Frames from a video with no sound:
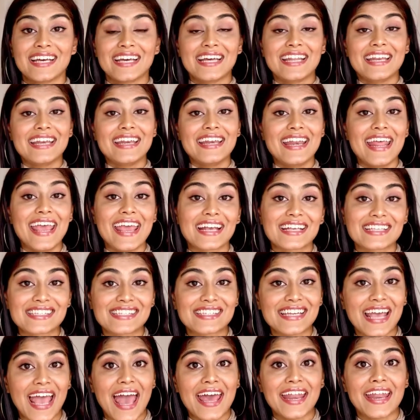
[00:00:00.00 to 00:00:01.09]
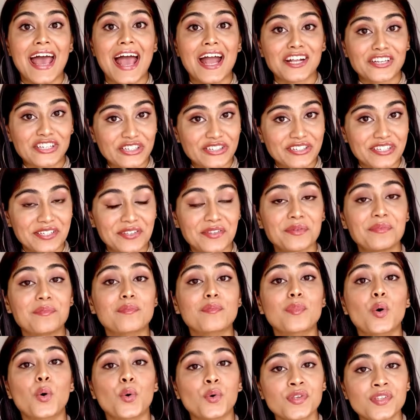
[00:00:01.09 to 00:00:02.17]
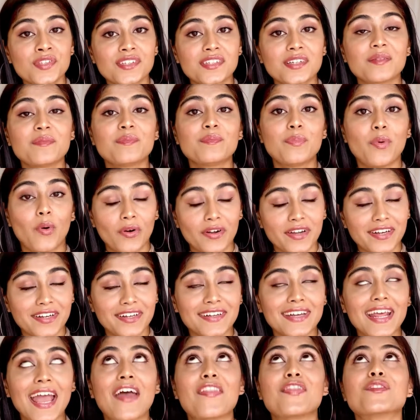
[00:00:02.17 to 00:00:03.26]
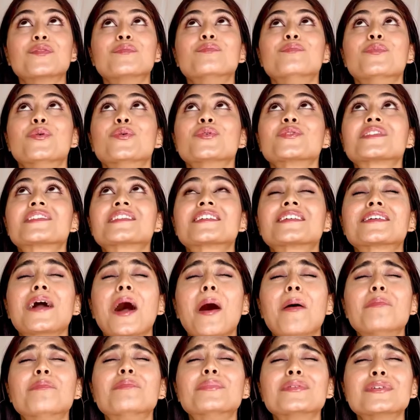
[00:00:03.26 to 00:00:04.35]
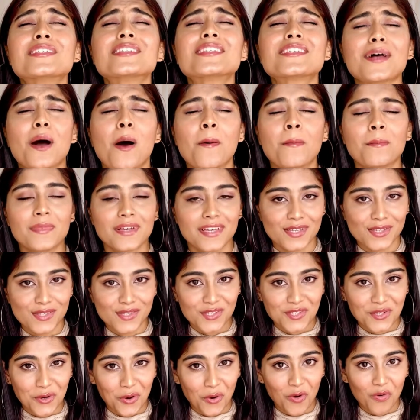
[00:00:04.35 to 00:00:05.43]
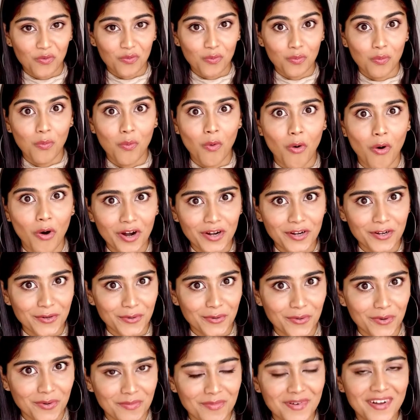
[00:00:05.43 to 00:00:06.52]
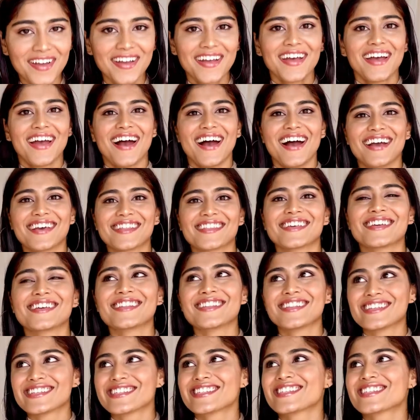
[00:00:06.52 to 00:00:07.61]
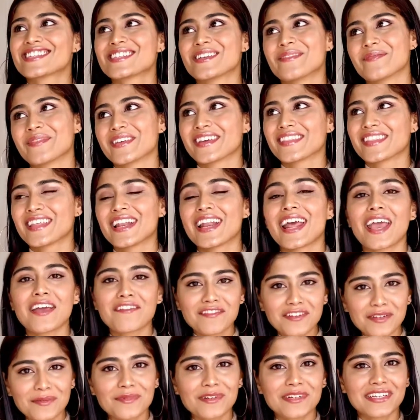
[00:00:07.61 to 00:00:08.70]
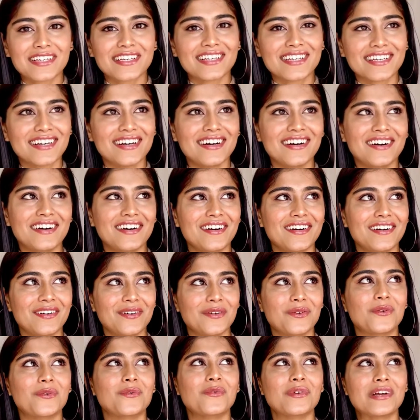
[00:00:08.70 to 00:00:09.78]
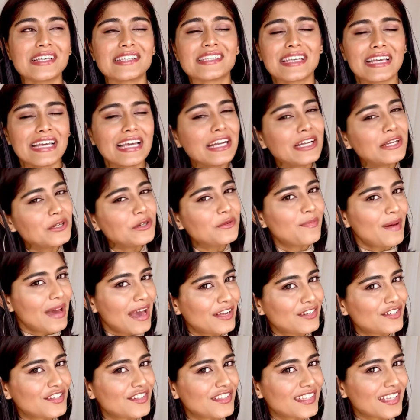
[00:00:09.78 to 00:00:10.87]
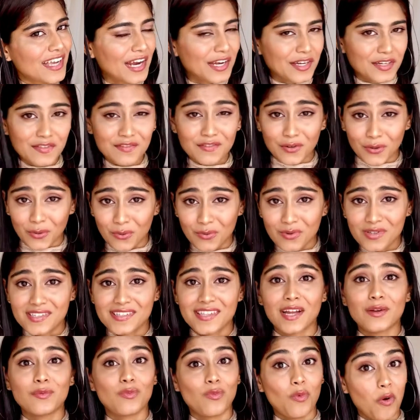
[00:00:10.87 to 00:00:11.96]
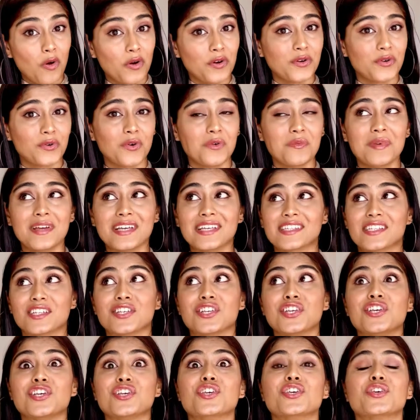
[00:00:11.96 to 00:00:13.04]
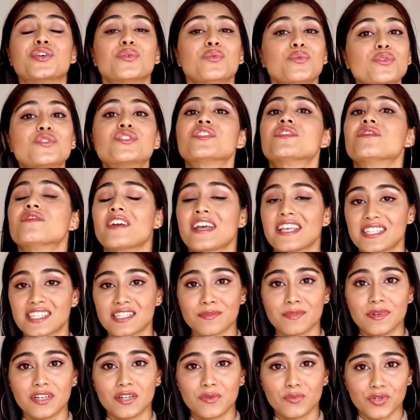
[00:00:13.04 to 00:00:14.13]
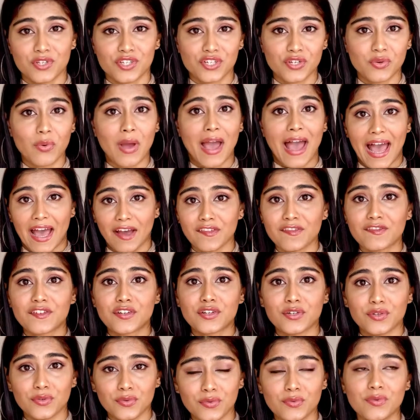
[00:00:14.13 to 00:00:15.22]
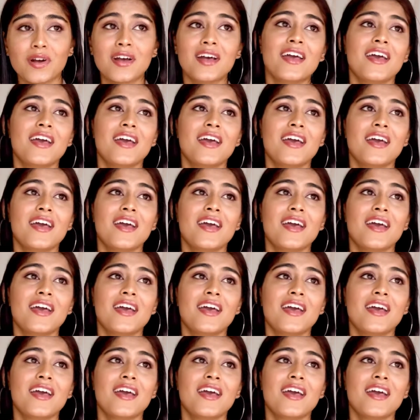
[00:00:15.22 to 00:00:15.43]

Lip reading: Next, and actually the most important and the most cumbersome, is your wardrobe. I think this is something that everybody who is into pageants kind of knows, that wardrobe is a huge investment which you have to do.